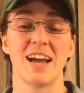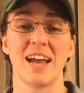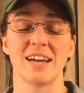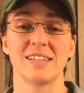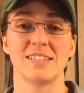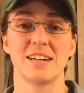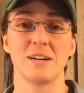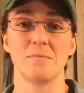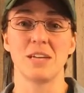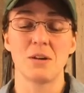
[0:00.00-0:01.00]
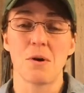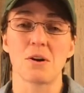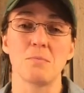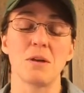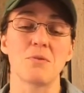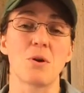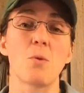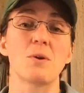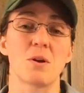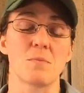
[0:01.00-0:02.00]
and he welcomed me with
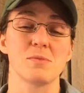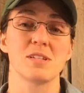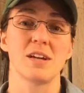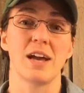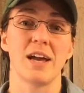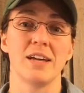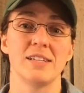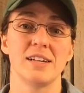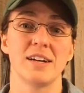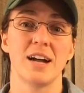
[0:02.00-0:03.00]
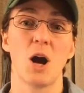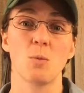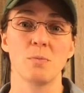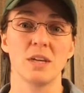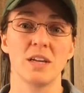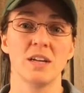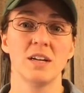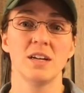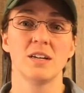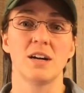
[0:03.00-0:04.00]
open arms and helped me
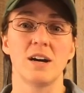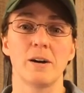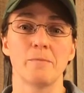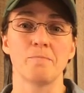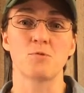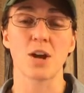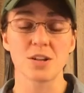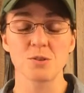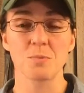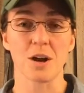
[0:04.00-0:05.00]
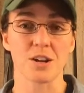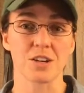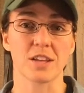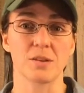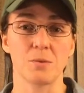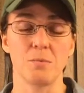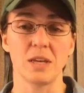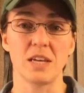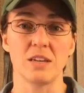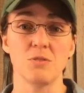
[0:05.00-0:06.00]
try to do a project that would
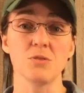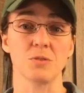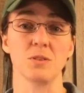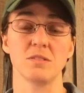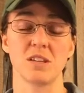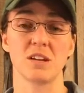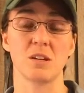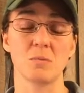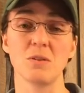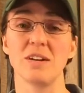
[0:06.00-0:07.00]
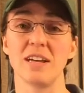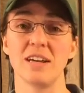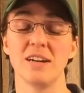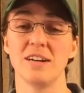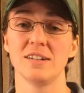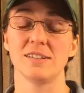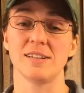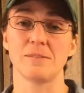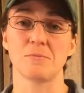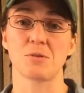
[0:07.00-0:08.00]
be useful to the community.
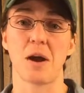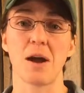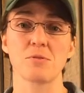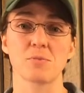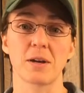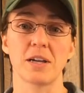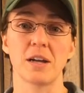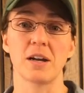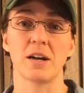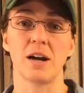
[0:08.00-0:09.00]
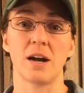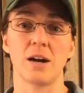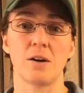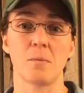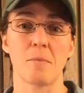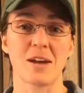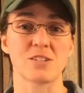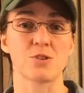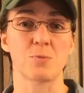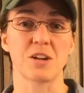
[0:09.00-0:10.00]
So I was working on my
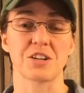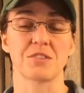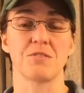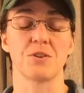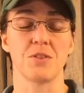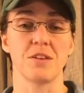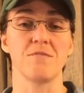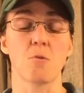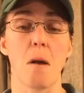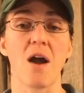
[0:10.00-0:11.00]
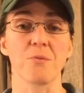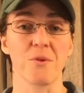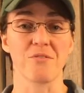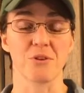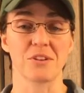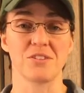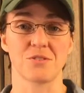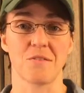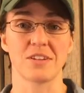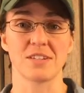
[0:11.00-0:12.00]
master's project for the Vermont River
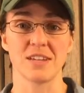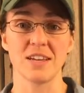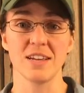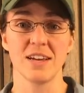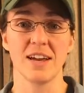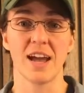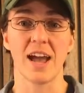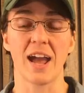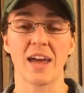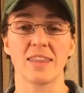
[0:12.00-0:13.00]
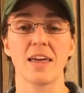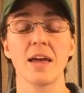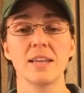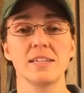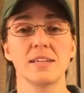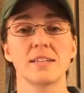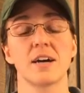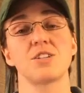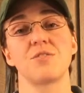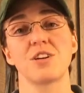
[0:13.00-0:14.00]
Conservancy, and they did
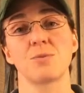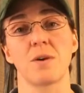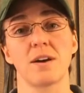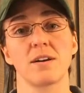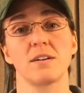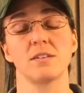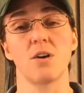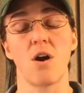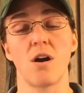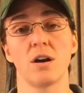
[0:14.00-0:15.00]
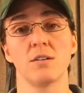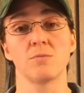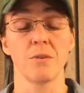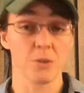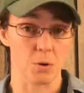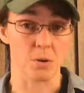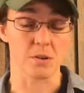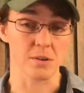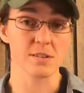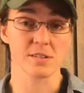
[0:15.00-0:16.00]
conservation work along river
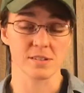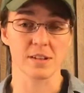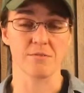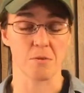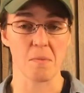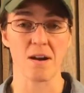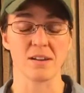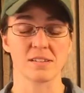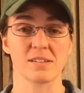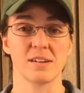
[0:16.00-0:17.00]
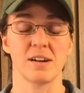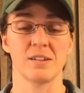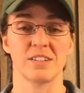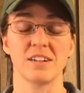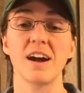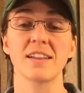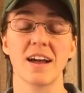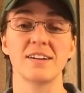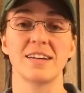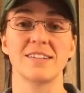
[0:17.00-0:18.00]
corridors in Vermont. A lot of
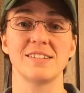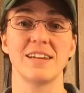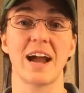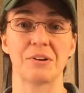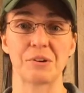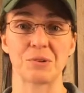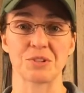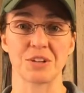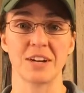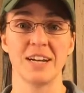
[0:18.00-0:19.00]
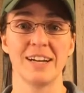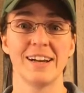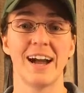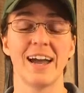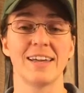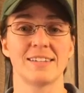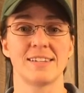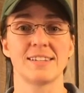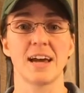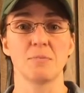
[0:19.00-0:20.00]
that land is in agriculture, and
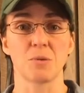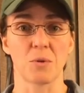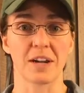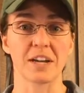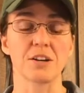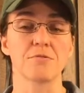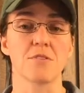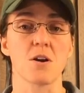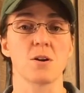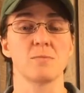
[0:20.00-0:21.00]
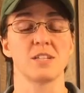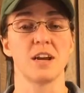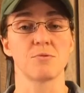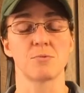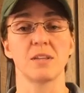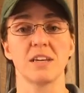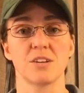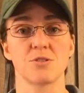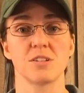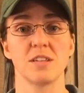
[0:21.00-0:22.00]
since I had been working on farms and I was really
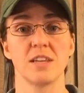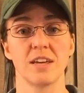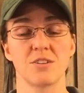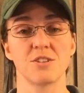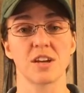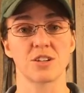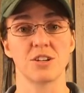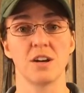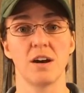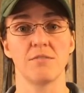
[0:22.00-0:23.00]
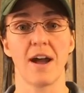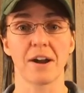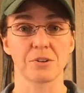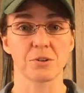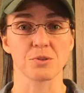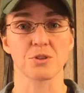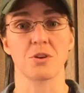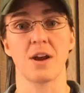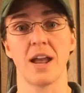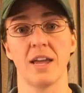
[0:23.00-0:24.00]
interested in the intersection of
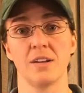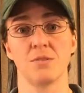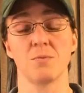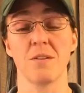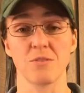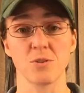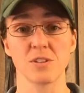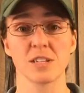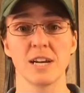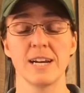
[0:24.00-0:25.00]
agriculture and rivers,